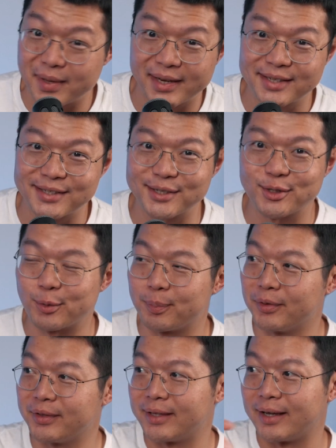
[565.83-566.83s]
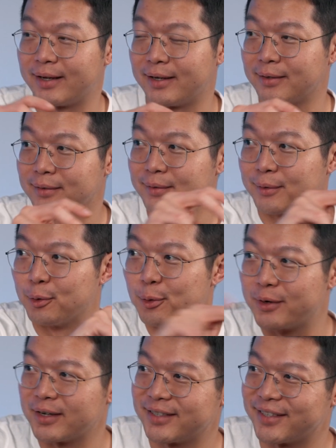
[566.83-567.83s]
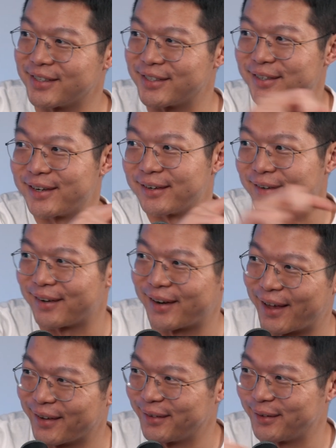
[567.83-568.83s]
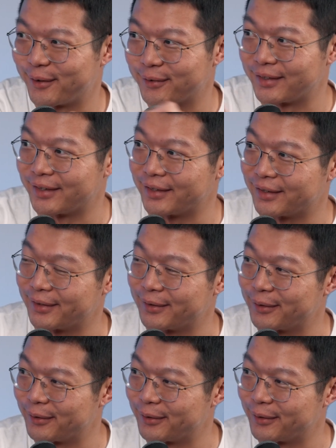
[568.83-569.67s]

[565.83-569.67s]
billion just to put the Google search line on the